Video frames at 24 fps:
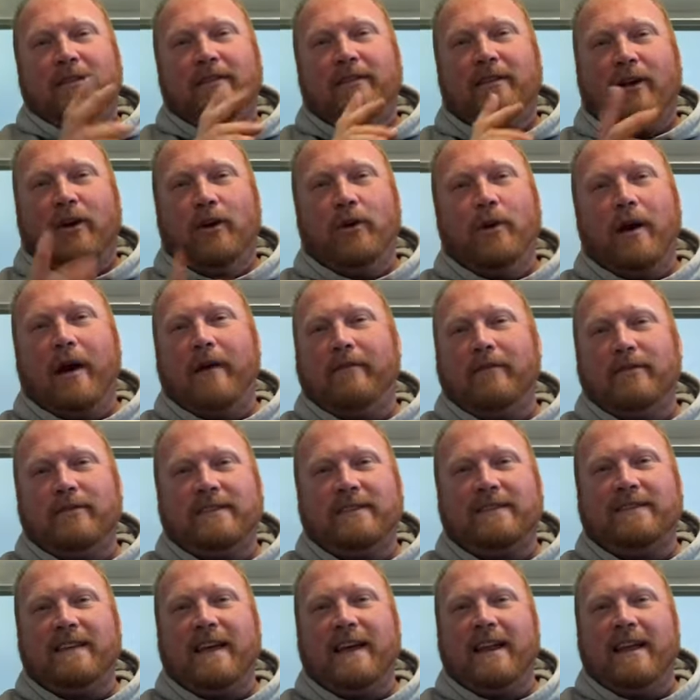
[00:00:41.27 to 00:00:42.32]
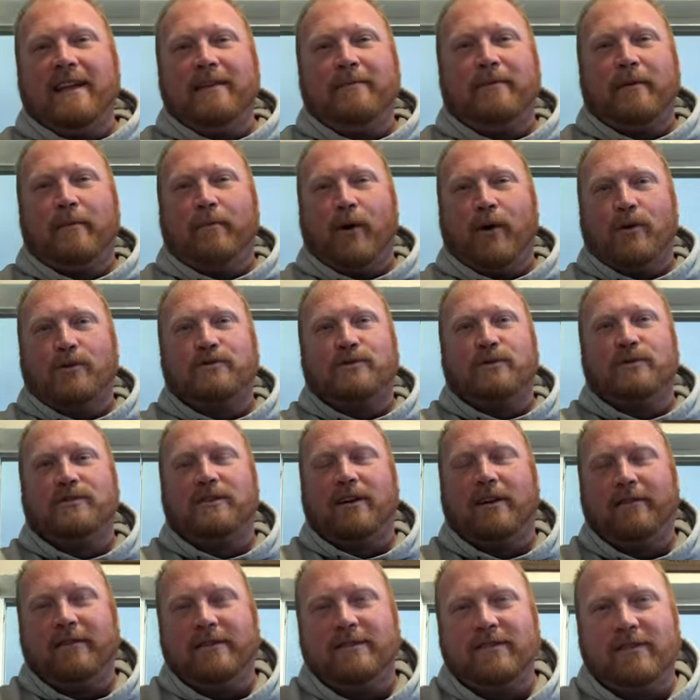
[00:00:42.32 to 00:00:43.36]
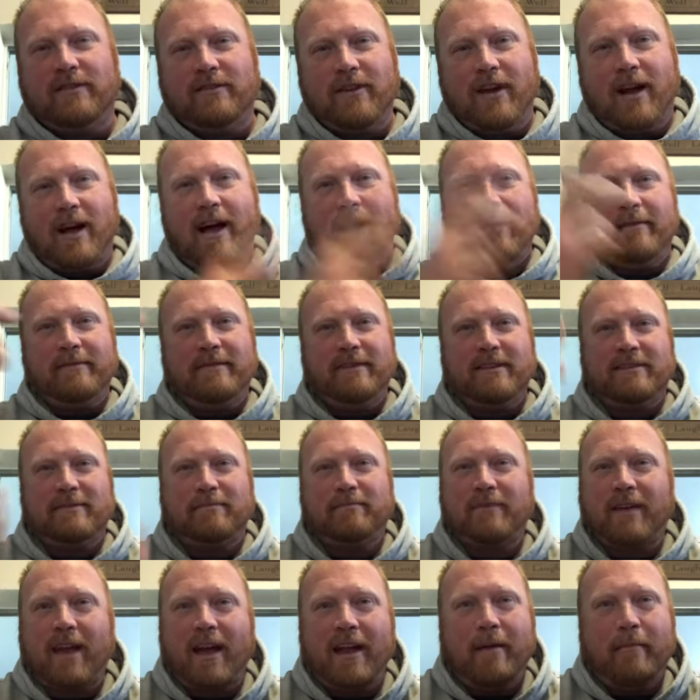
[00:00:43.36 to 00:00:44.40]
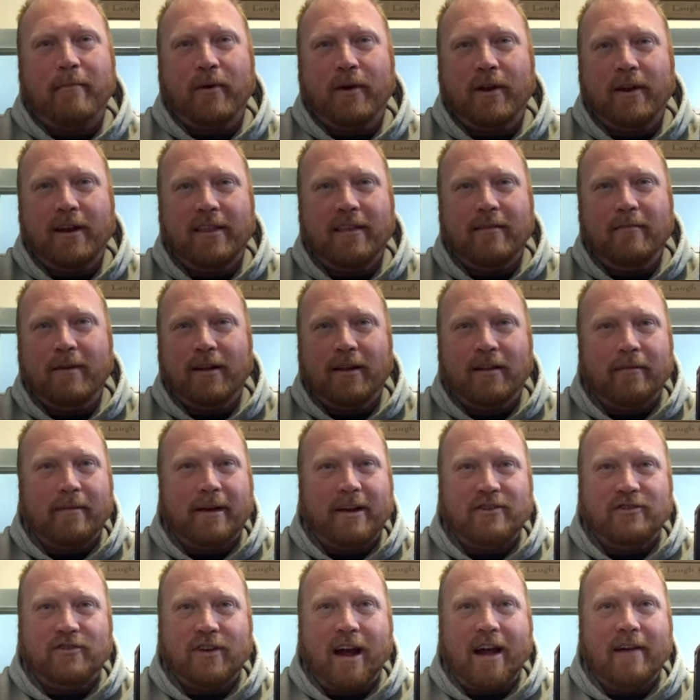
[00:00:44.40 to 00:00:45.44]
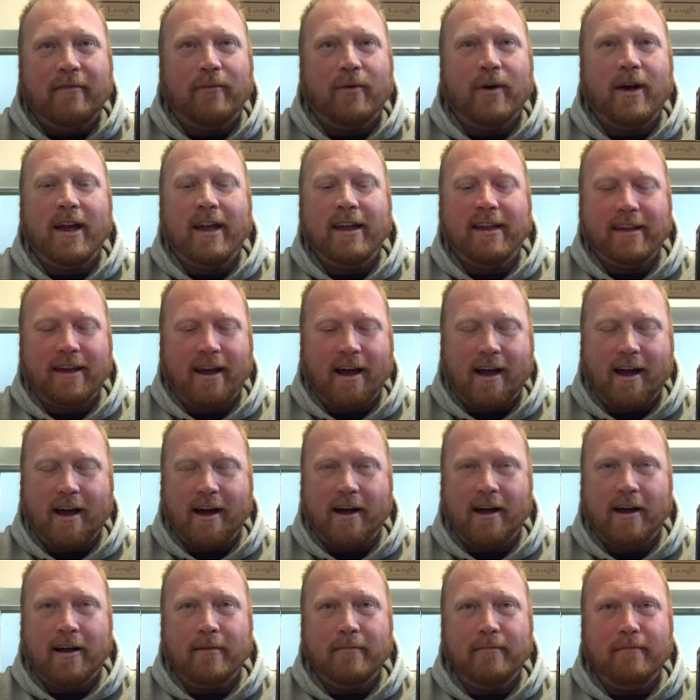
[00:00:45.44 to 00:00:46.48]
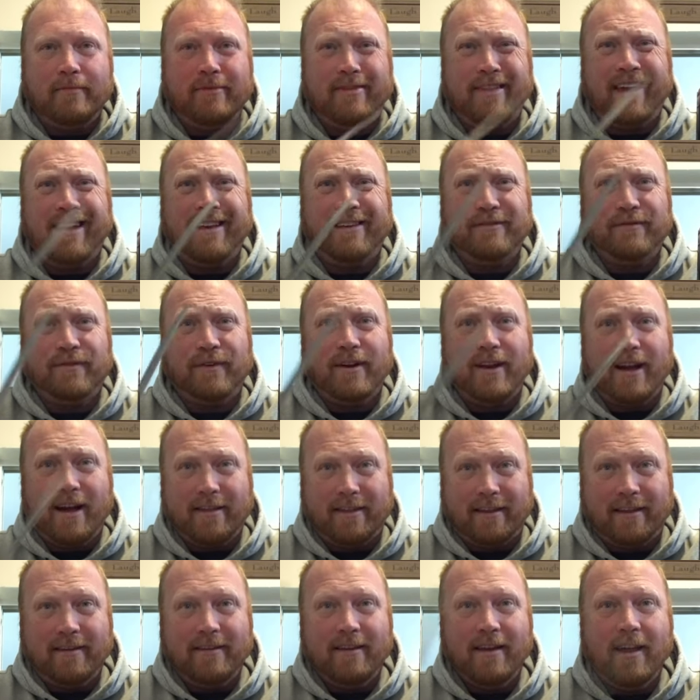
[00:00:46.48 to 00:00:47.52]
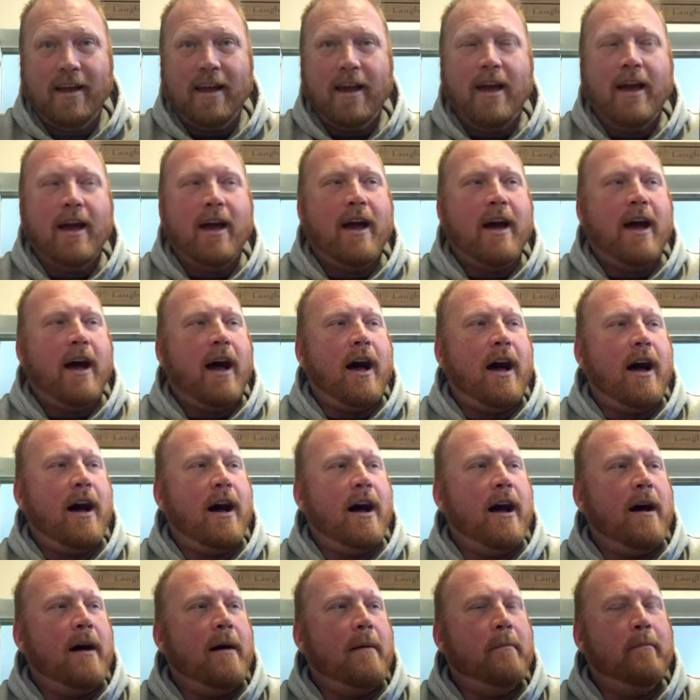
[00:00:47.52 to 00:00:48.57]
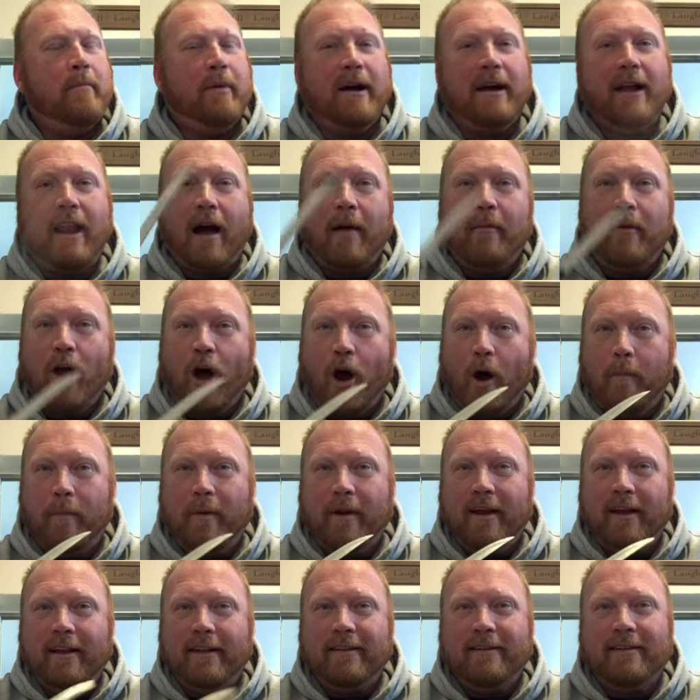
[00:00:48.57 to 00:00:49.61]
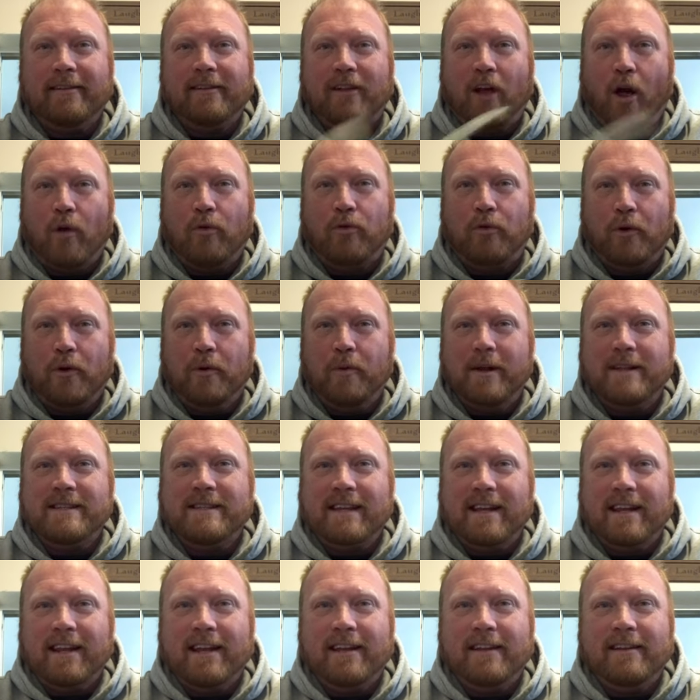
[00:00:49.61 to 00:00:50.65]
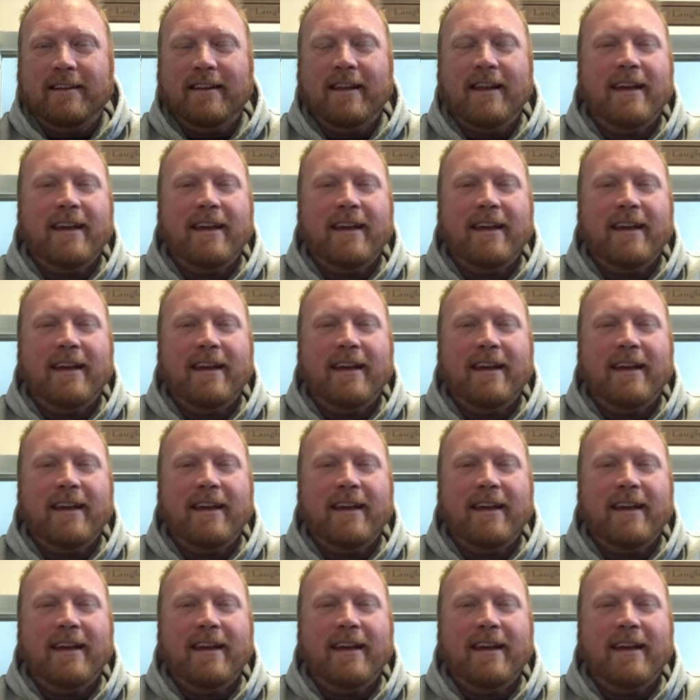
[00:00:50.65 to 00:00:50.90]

the whoever sent it, the postal service or not, just kind of put it in the middle of my driveway. Um, thanks for nothing. Uh, but I'm gonna open it, go through what's in it,